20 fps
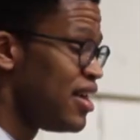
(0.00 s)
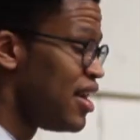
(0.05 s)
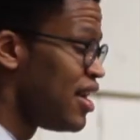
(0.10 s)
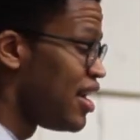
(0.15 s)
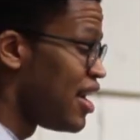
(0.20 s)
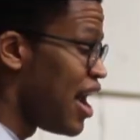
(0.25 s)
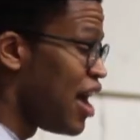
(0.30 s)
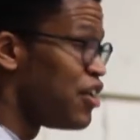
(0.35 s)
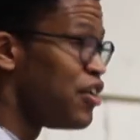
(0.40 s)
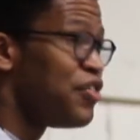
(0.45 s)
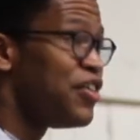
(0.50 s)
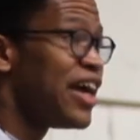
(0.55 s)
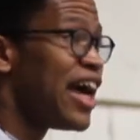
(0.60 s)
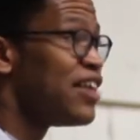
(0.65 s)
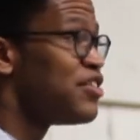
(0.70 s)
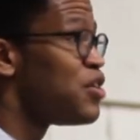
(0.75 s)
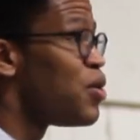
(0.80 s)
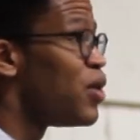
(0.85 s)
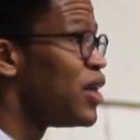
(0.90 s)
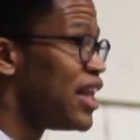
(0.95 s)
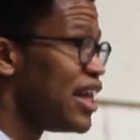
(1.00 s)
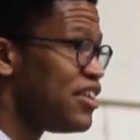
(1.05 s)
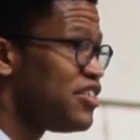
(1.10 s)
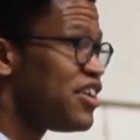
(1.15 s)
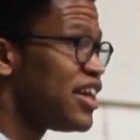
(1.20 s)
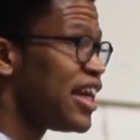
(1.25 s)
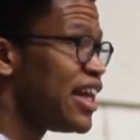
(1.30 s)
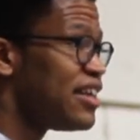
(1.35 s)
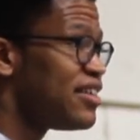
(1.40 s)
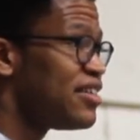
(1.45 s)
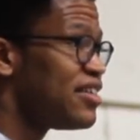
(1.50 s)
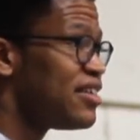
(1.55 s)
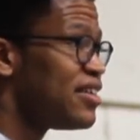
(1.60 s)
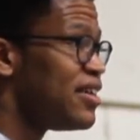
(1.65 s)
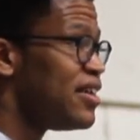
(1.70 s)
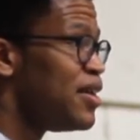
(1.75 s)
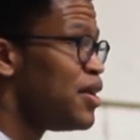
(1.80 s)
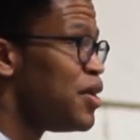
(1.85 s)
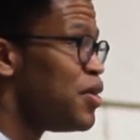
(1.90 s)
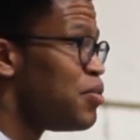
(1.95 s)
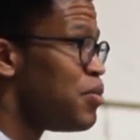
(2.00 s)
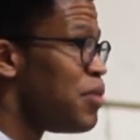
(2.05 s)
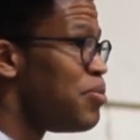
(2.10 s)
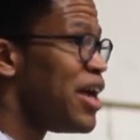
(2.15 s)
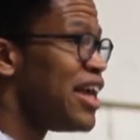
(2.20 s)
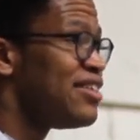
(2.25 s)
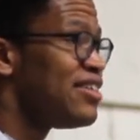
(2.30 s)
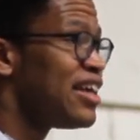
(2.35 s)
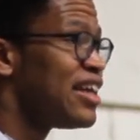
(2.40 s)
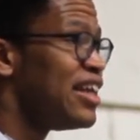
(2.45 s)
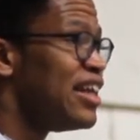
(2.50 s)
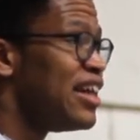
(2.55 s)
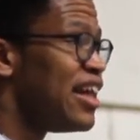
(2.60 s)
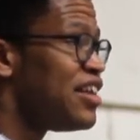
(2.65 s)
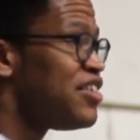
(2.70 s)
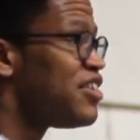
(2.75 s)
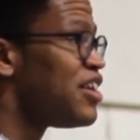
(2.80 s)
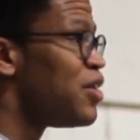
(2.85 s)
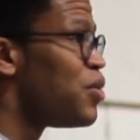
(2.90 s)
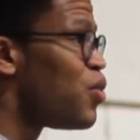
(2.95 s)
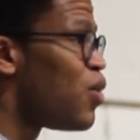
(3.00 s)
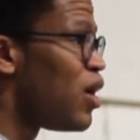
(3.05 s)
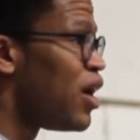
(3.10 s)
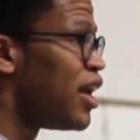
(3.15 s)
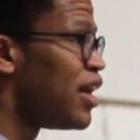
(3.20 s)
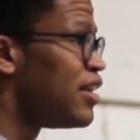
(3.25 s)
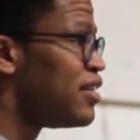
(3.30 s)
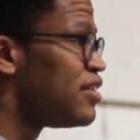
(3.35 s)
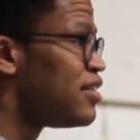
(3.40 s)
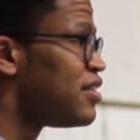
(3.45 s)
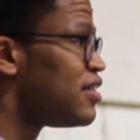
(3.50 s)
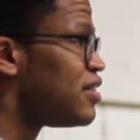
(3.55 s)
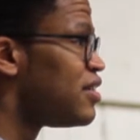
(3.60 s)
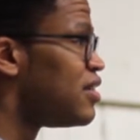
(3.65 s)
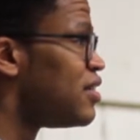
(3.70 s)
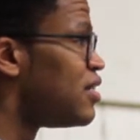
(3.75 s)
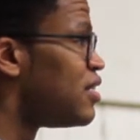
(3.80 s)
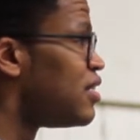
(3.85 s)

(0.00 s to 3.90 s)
I don't know if you guys know what lynching is, but basically lynching was,